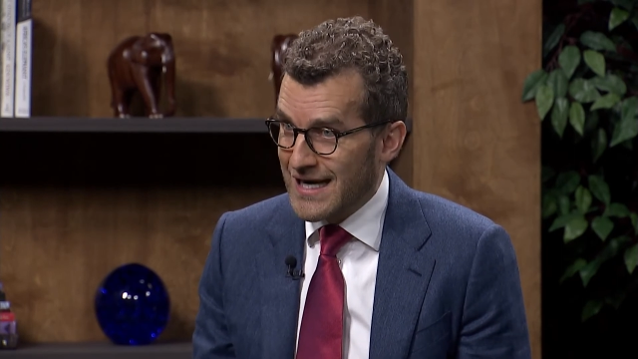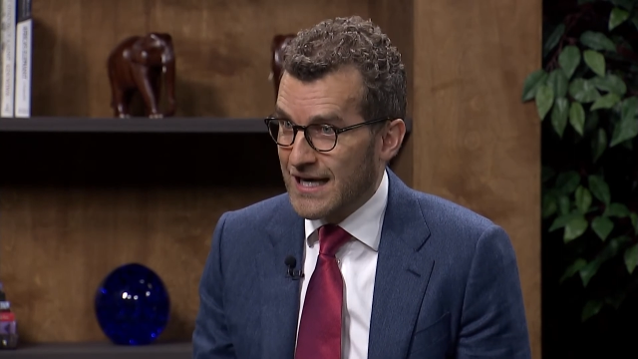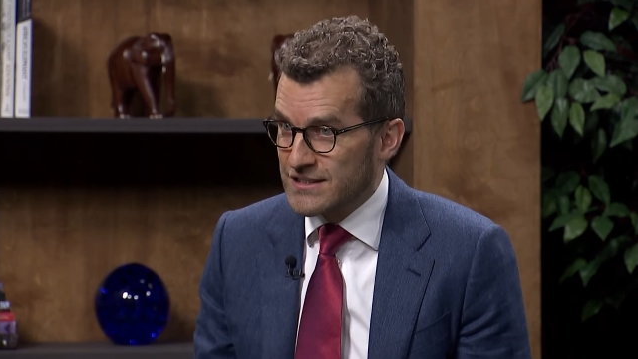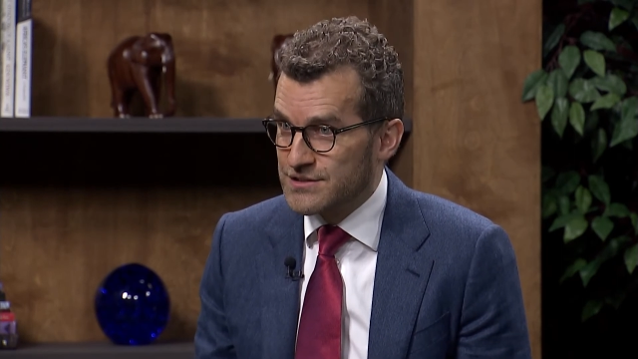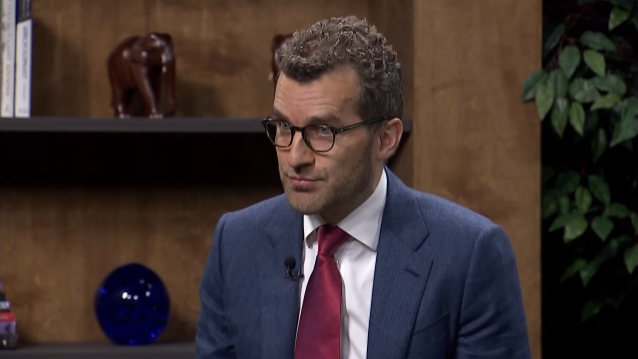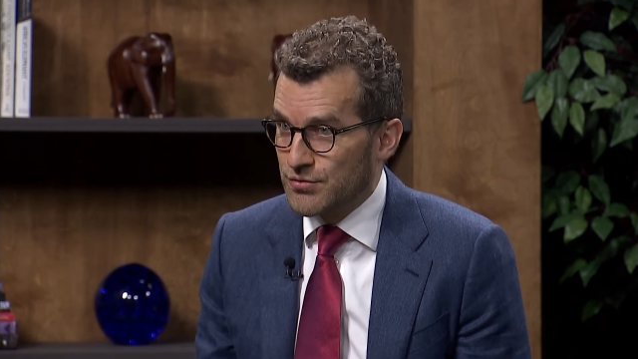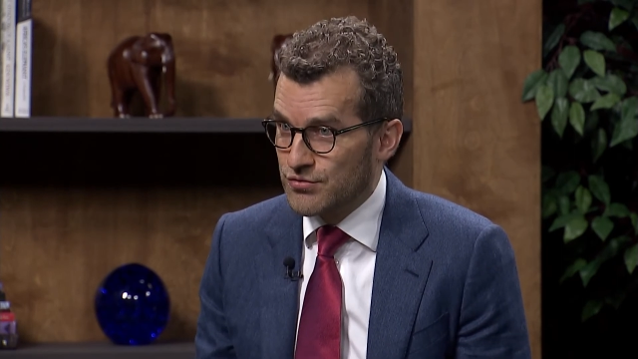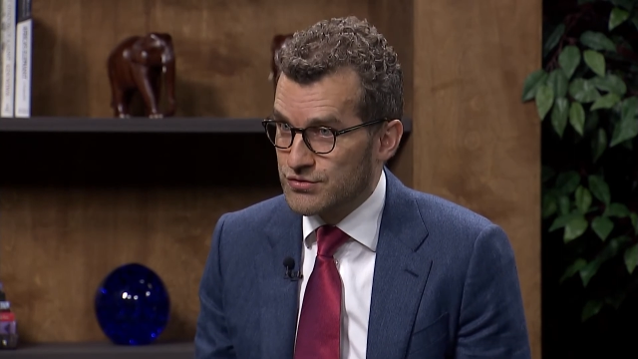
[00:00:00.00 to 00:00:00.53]
and
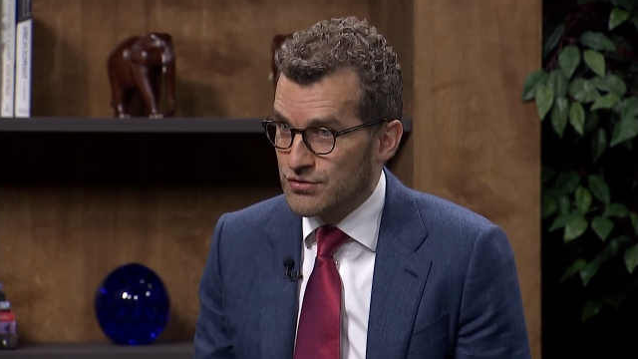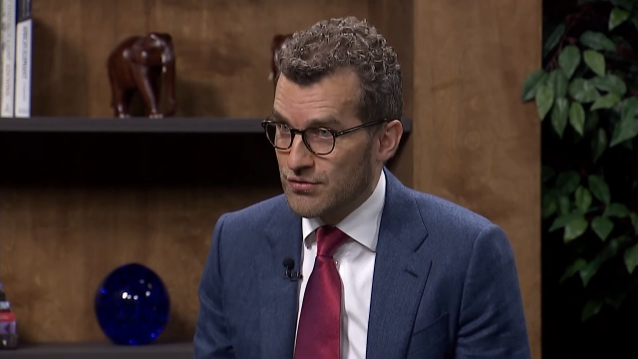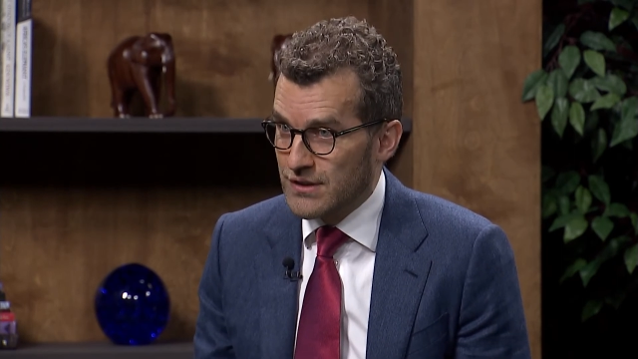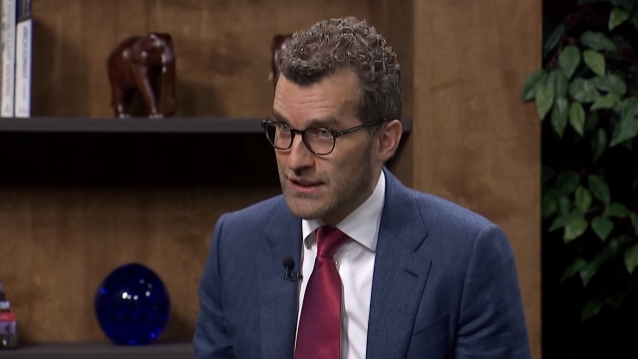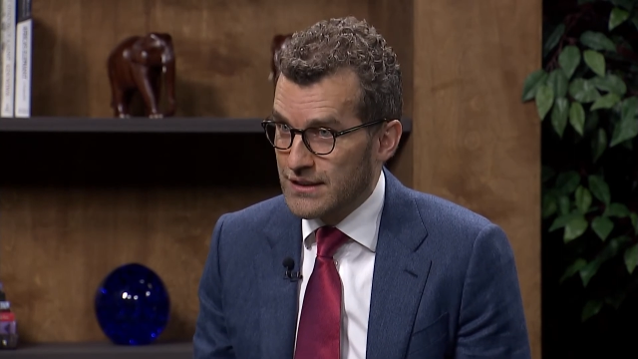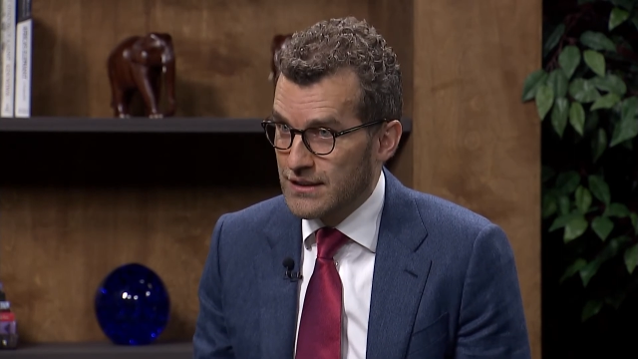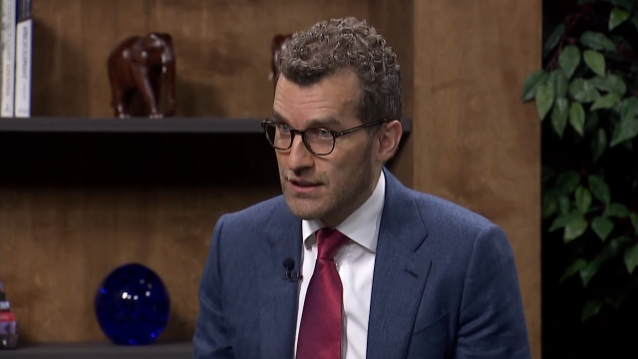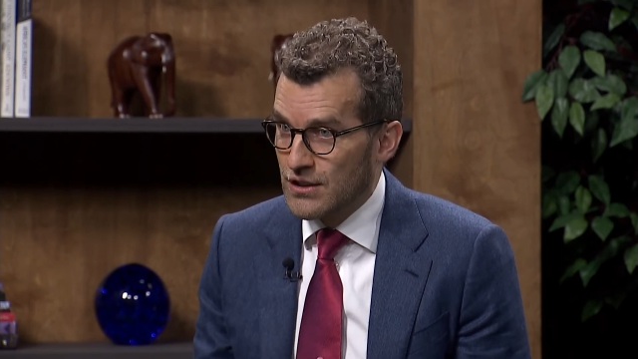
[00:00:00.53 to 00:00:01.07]

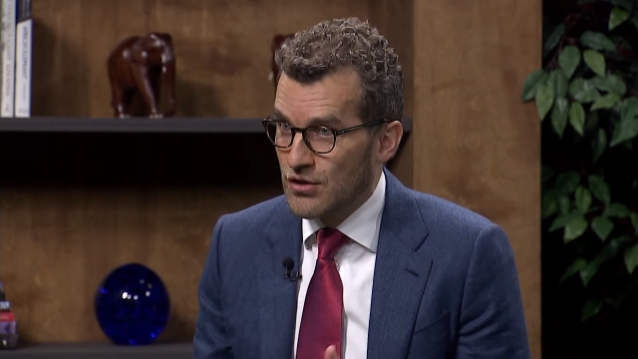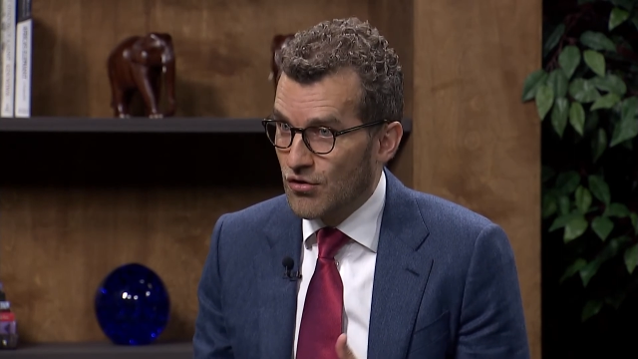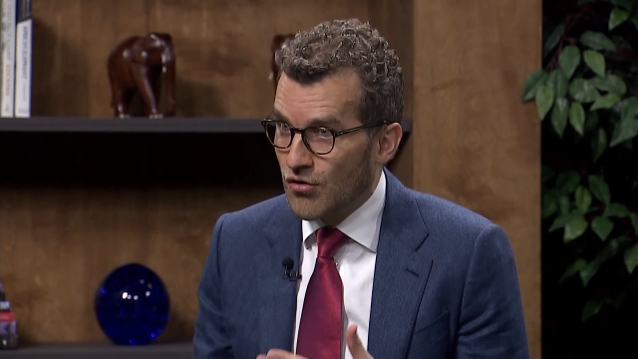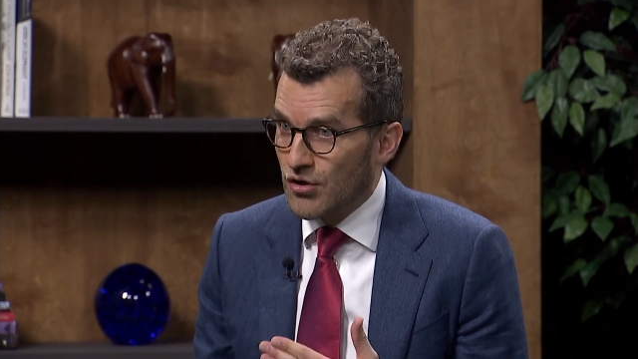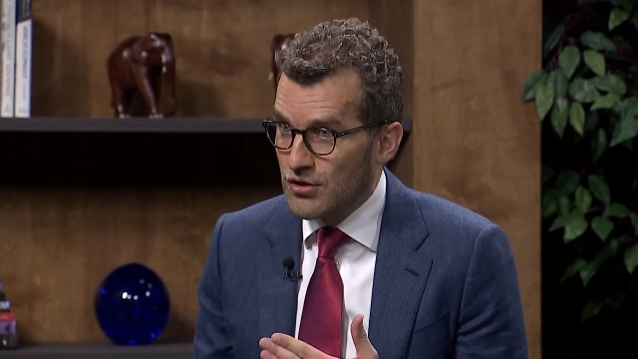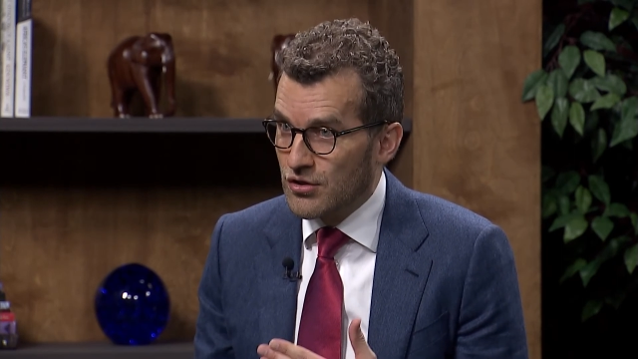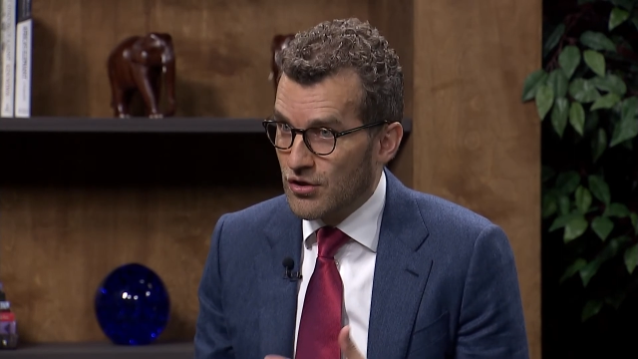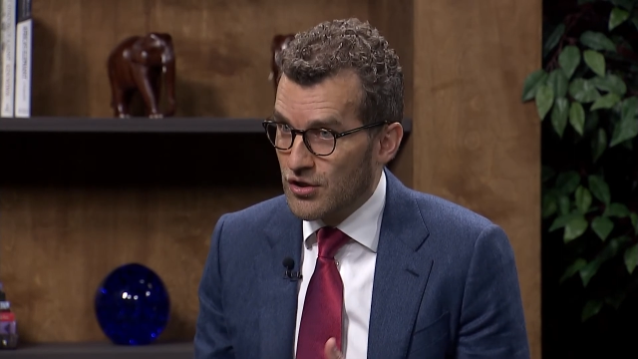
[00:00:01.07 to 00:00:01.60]
spiritually,
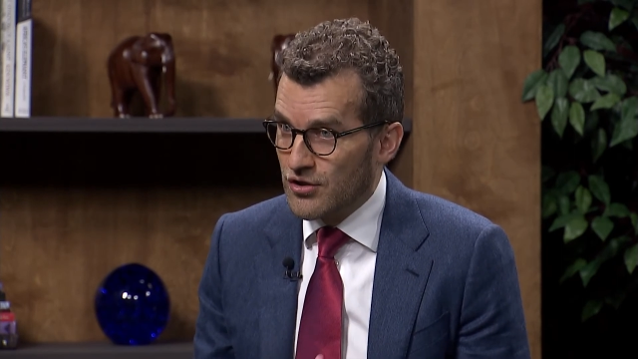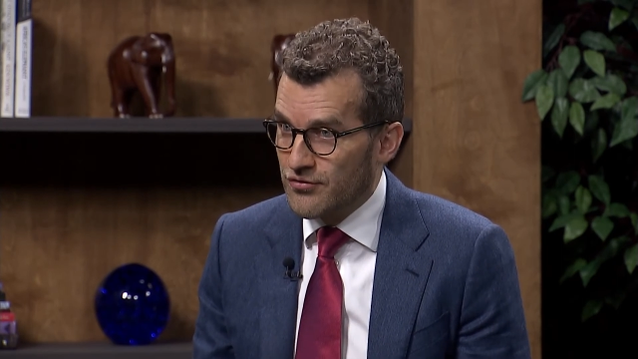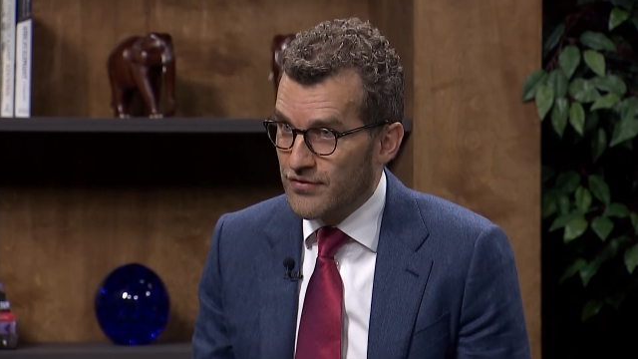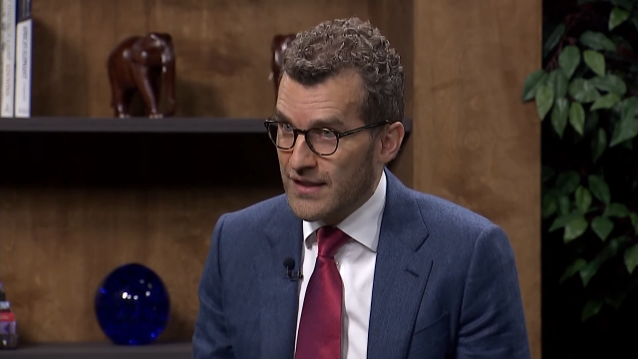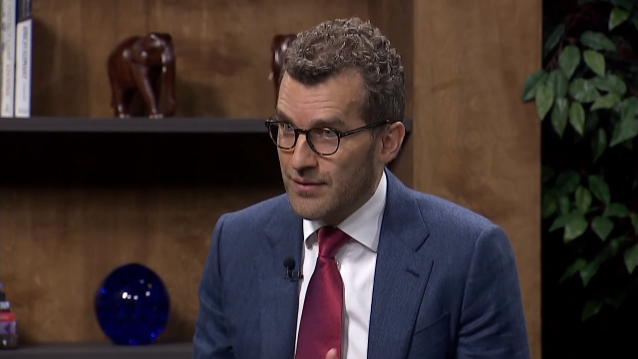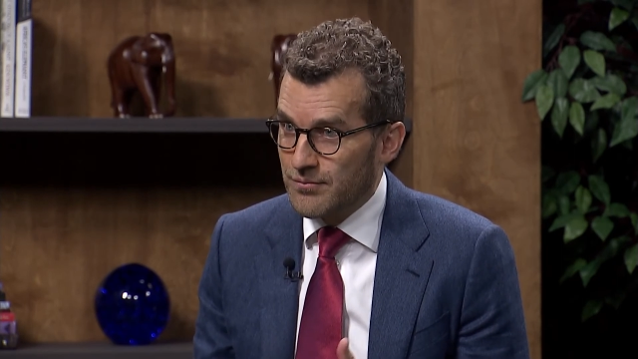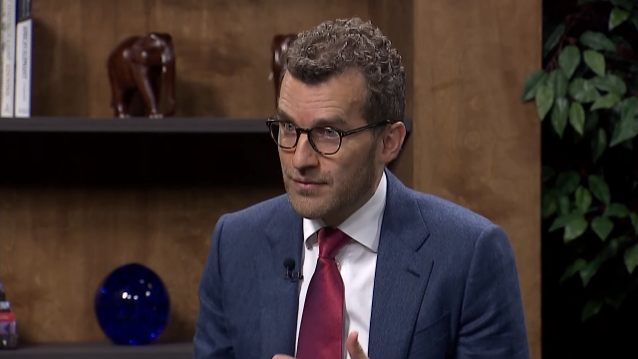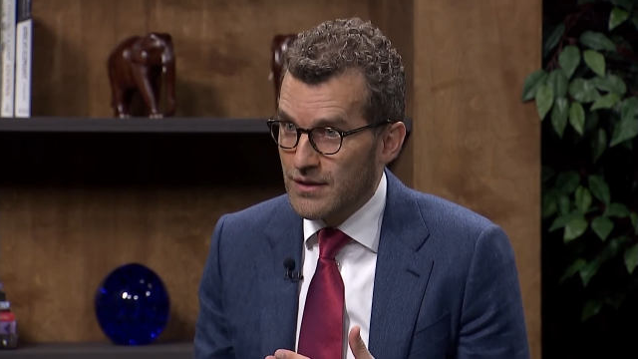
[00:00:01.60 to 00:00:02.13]
all, all of
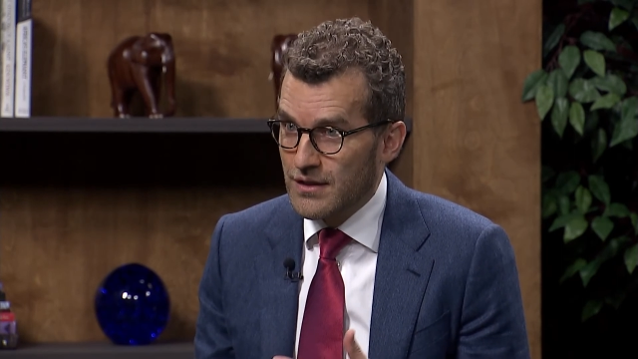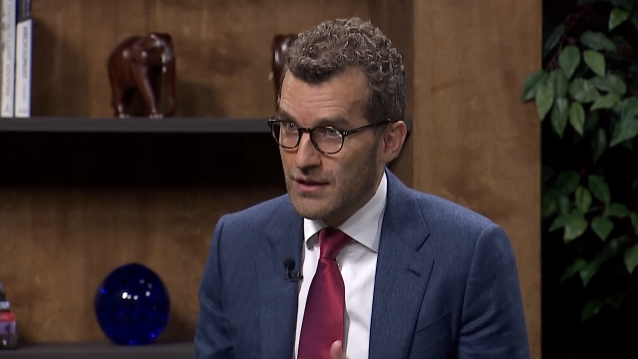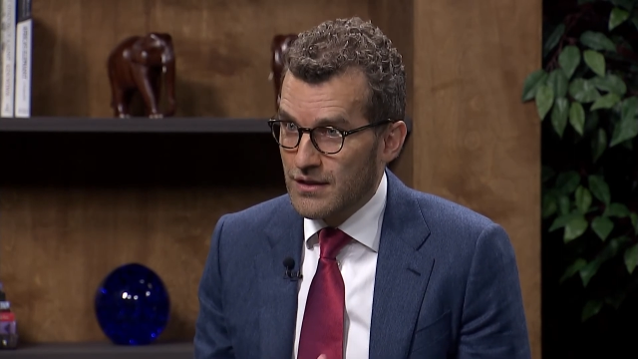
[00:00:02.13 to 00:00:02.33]
them.